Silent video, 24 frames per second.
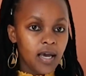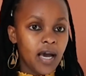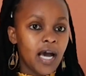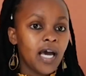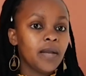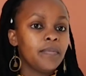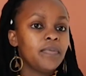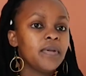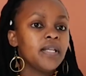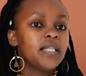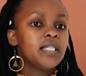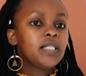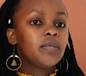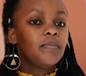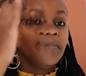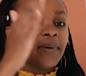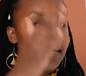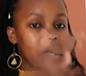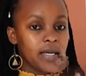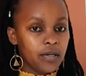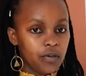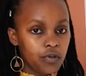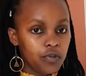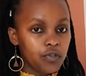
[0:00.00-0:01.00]
and placed
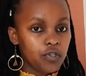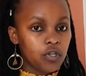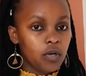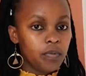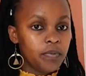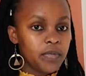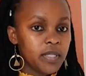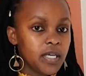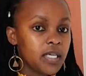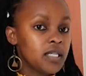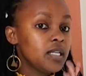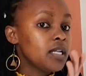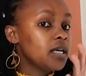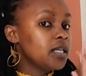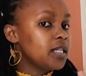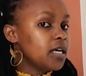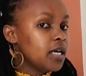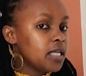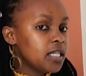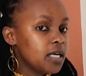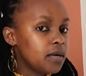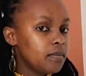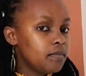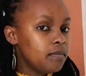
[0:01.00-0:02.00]
mine on top, the
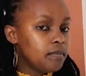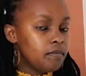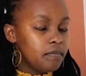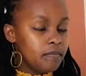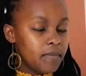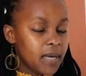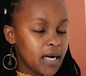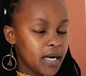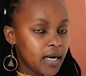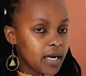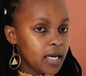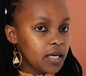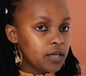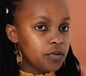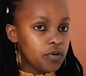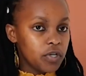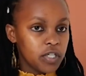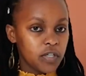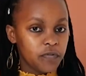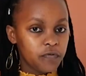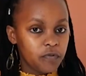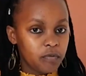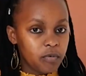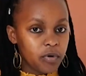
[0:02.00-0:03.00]
other bag I had
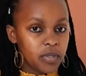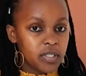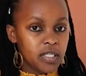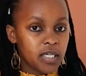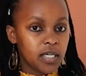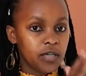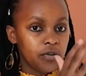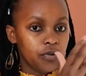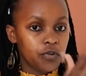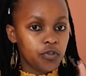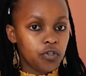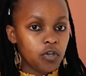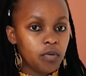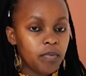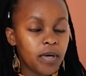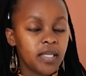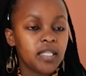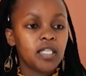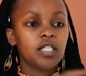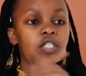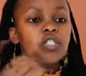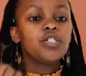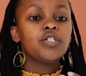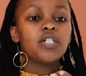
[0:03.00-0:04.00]
gotten from outside on top, and
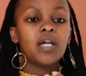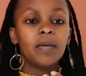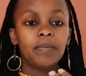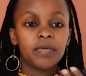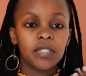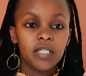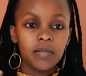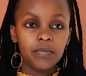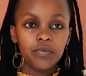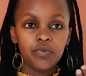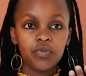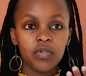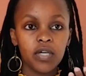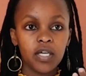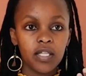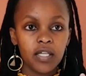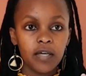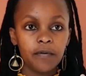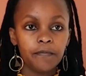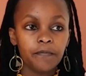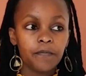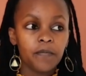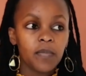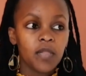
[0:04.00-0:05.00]
then she wrapped them
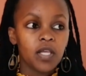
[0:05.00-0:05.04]
together.